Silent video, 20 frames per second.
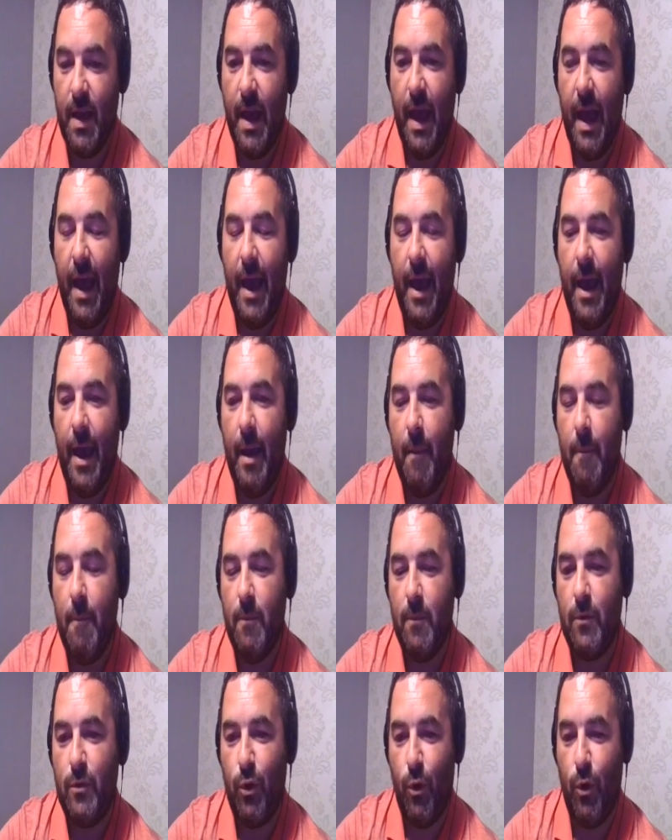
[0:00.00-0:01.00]

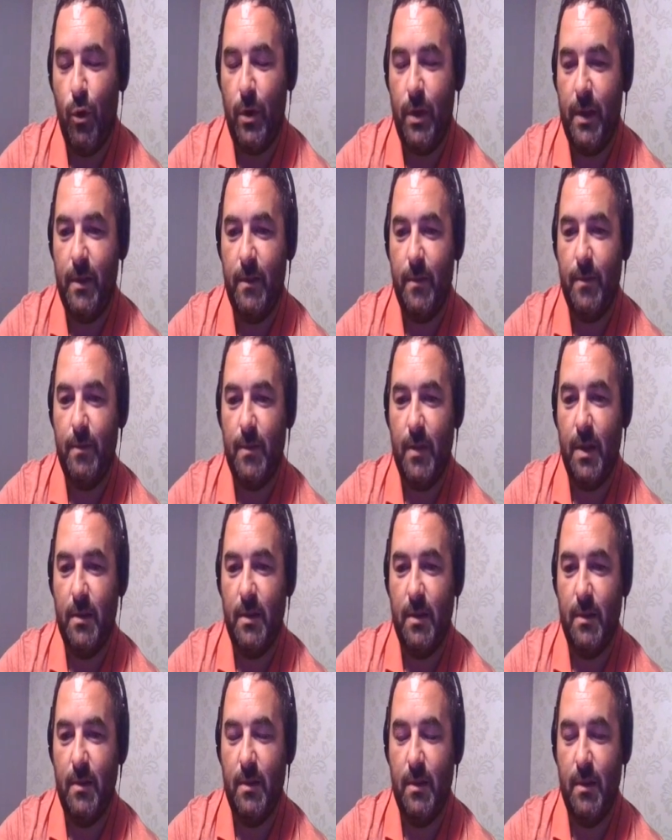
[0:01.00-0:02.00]
Thirdly,
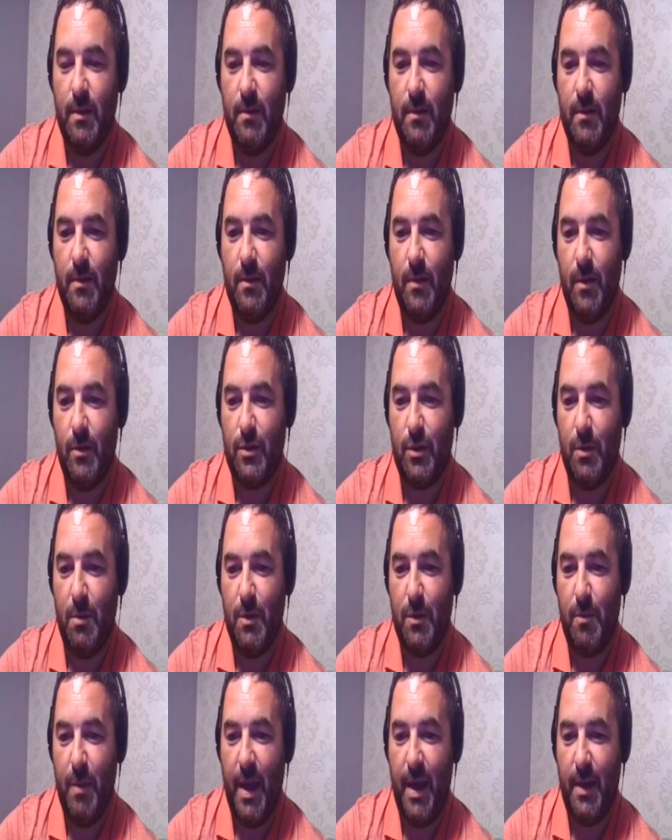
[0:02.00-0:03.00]

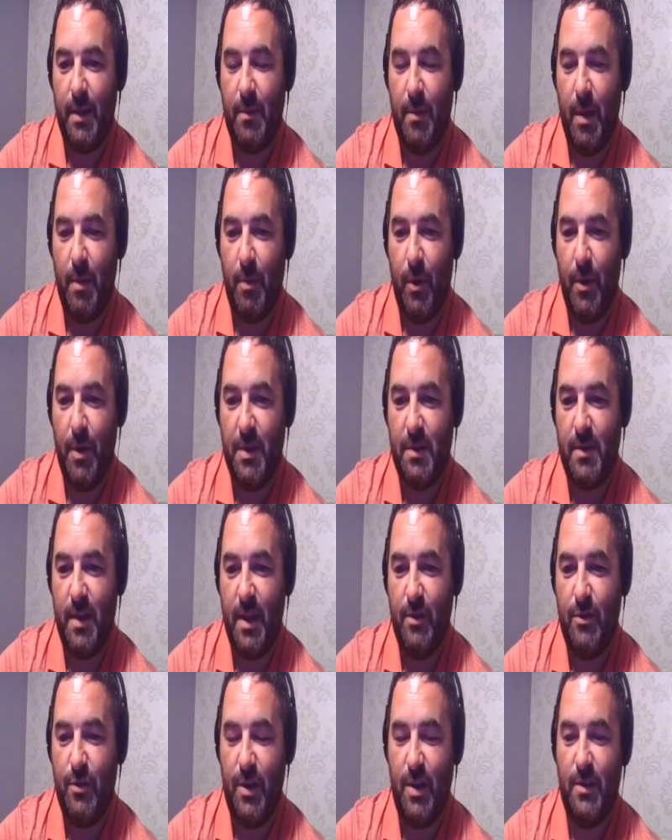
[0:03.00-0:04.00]
someone's made a point
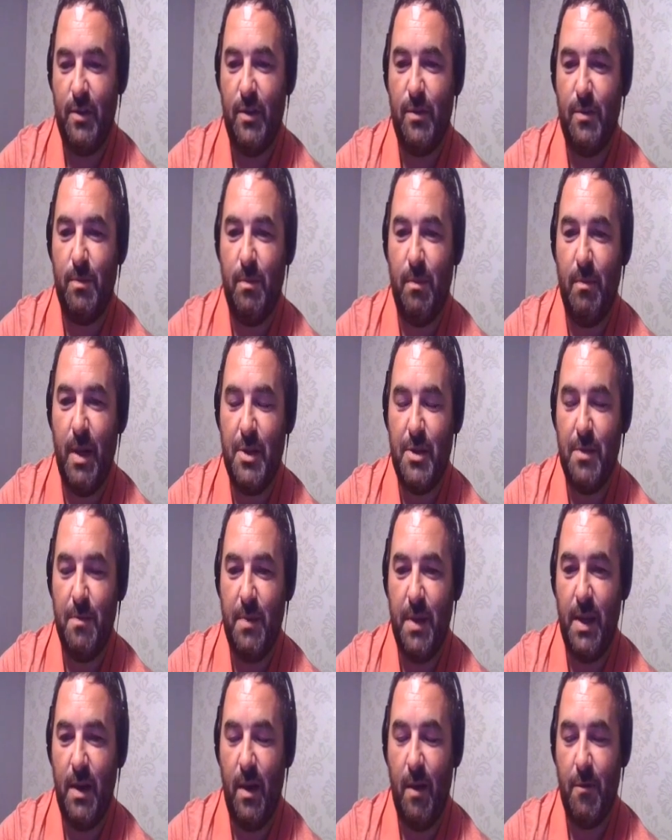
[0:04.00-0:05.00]
saying, Jesus, imagine
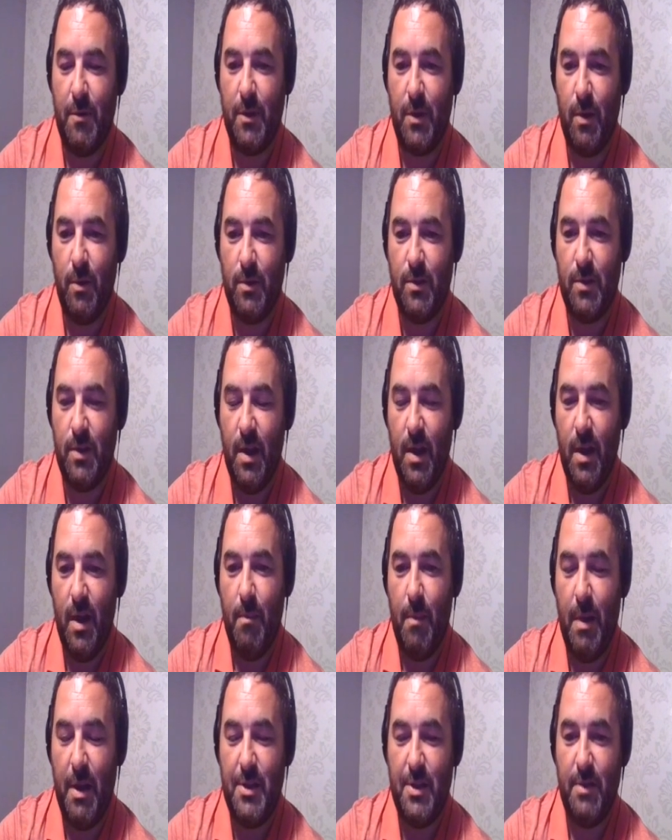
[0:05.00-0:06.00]
being offered those.
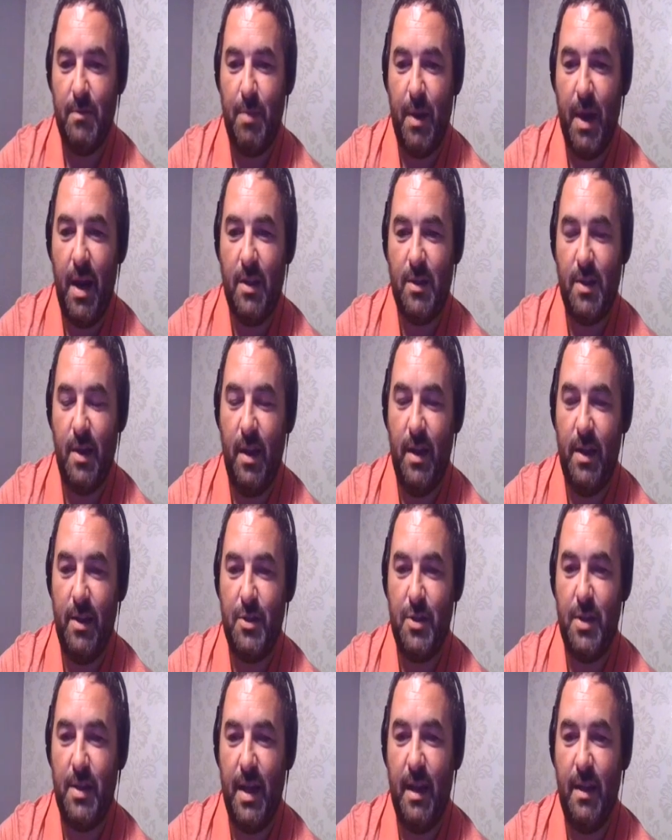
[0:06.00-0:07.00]
Imagine Barca are
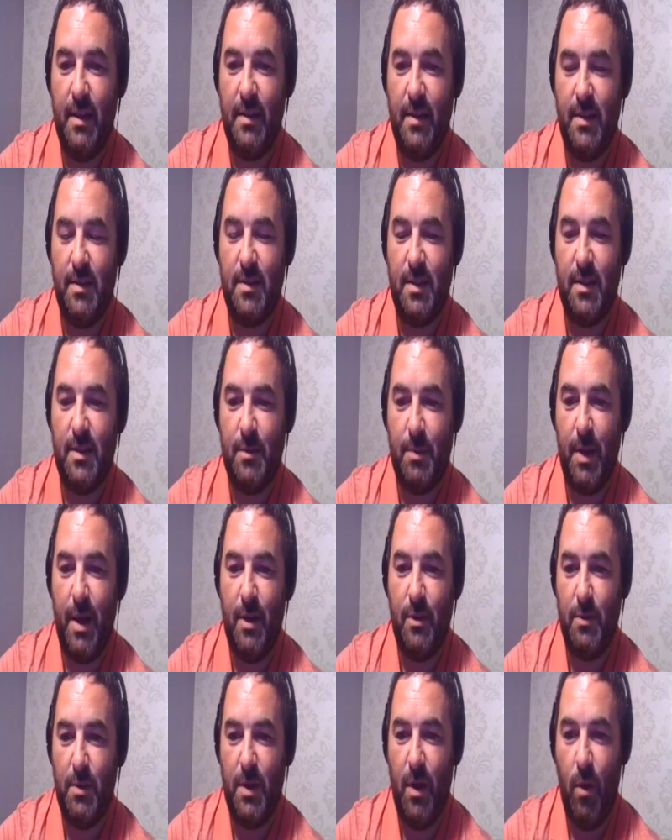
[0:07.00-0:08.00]
literally telling these 6
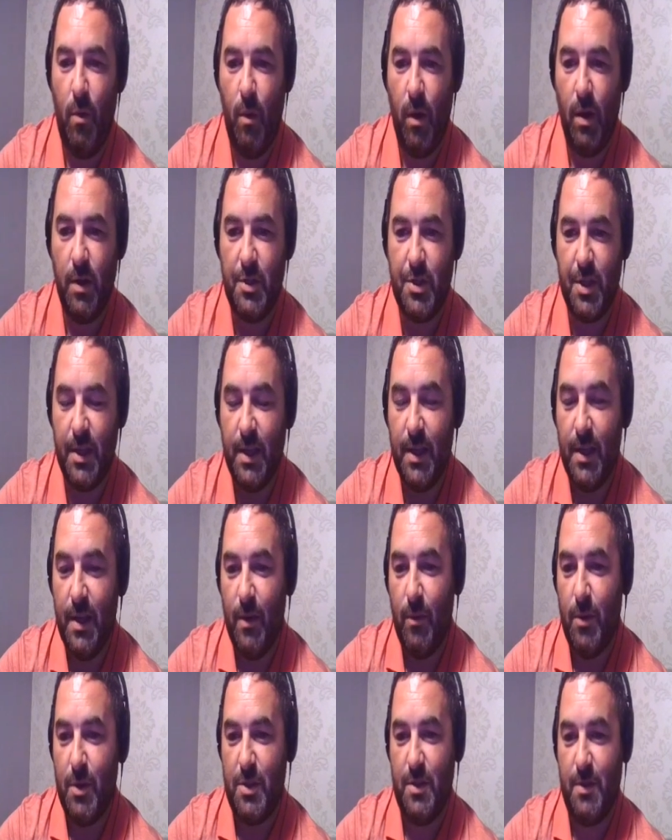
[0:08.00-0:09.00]
players we don't want you,
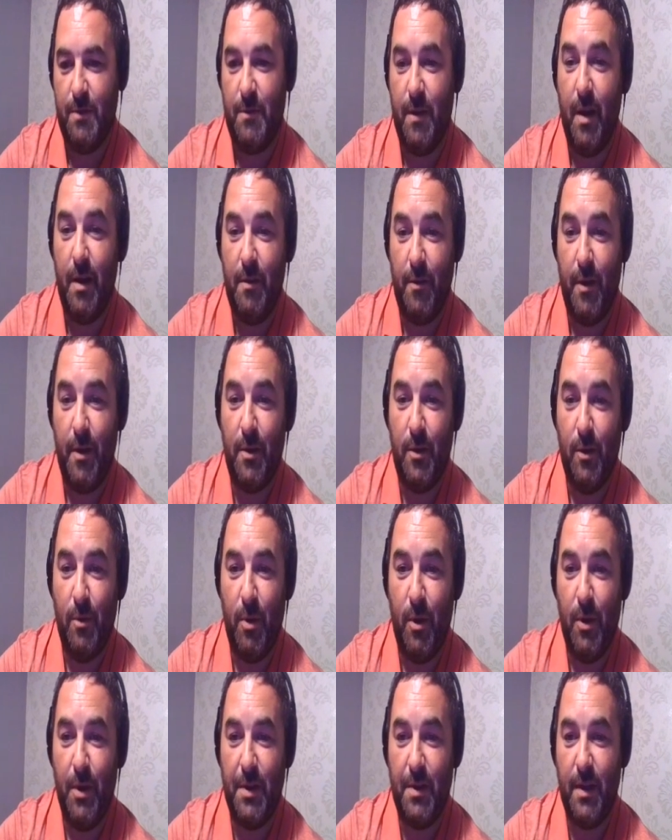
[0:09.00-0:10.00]
which is a very, very good
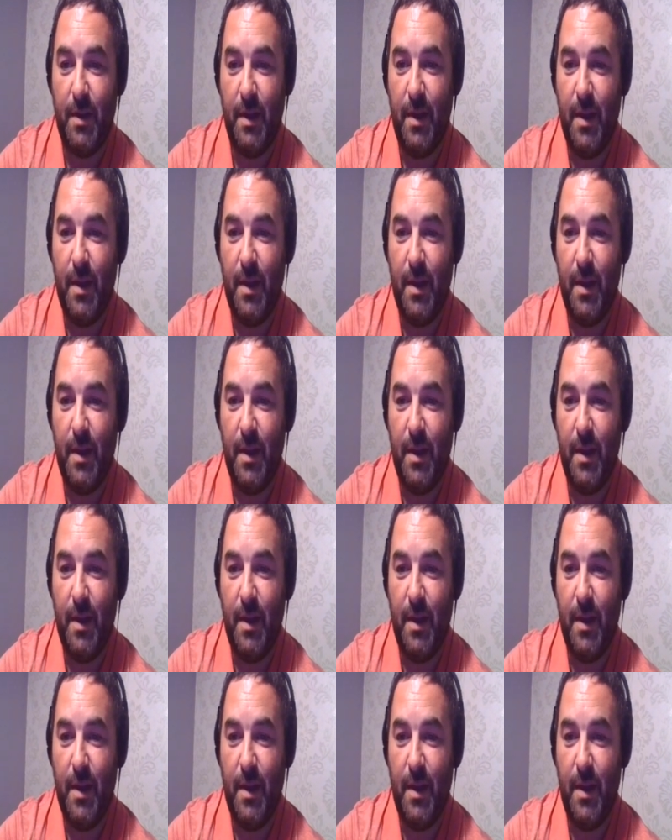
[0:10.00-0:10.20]
point on it.